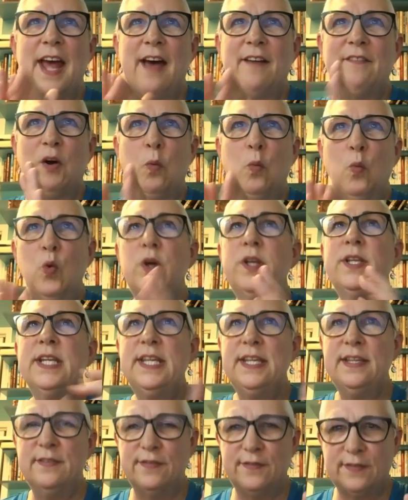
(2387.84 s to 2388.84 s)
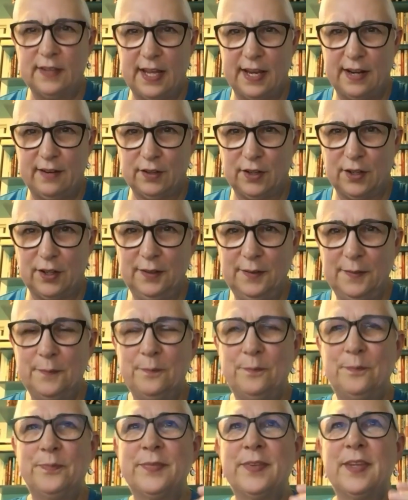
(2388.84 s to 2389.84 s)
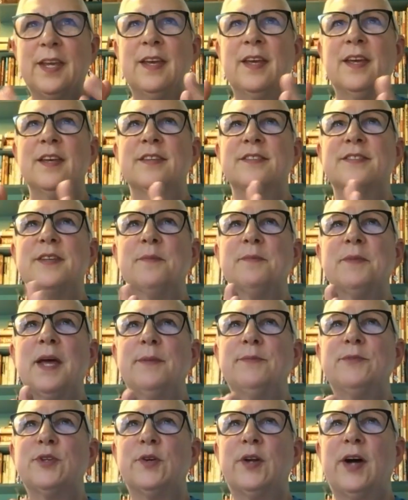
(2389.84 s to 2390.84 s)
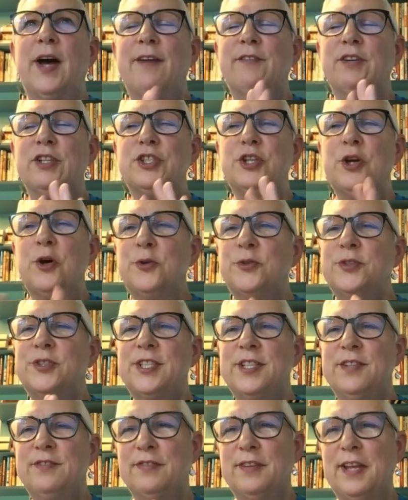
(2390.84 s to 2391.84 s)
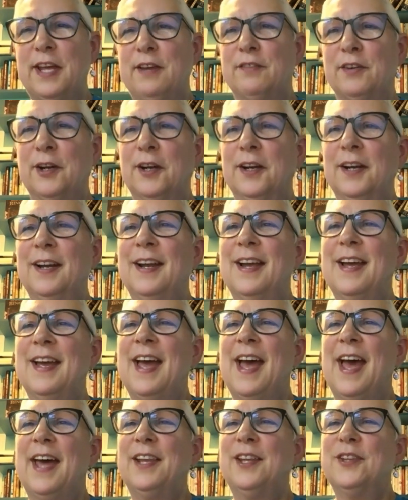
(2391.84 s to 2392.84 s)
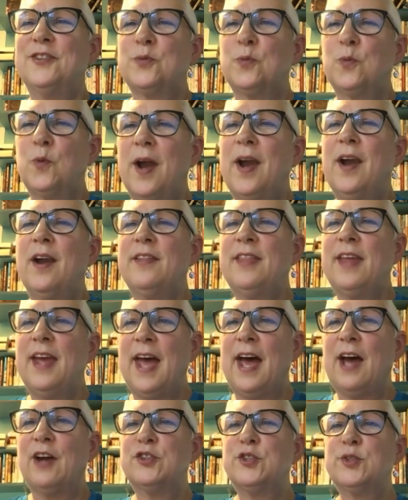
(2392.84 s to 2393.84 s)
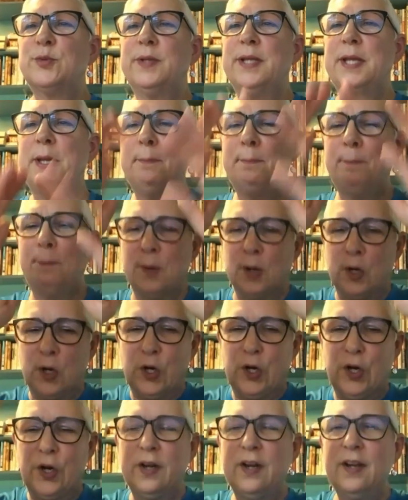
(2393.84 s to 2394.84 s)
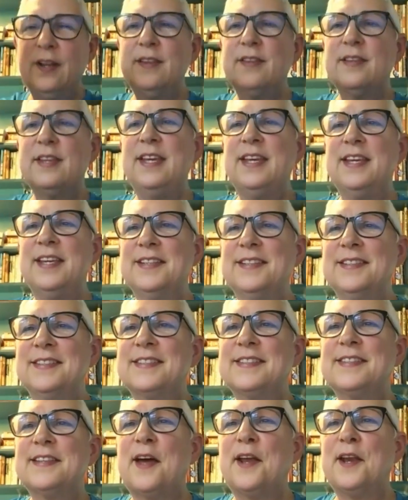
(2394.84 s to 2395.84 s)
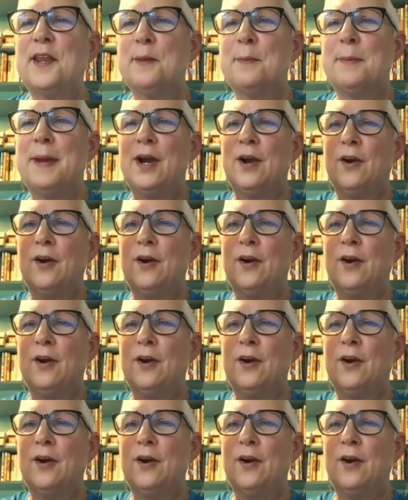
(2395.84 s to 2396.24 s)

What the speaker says: have a woody flavor. Sometimes it'll have a toasty flavor. And it's where they actually burn the inside of the